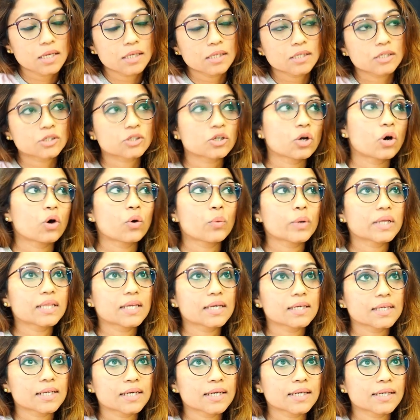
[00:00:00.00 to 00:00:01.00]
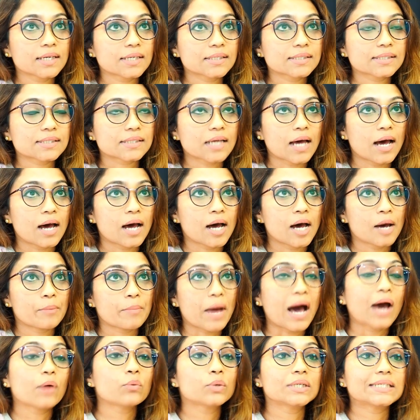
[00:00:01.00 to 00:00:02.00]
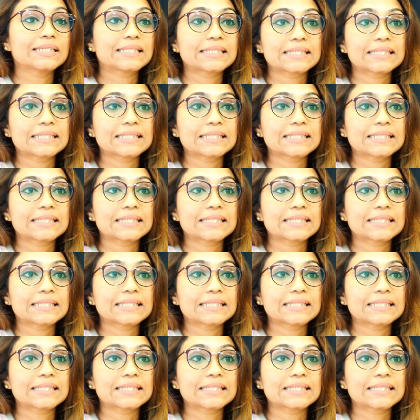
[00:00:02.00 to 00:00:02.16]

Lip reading: So over the years, I would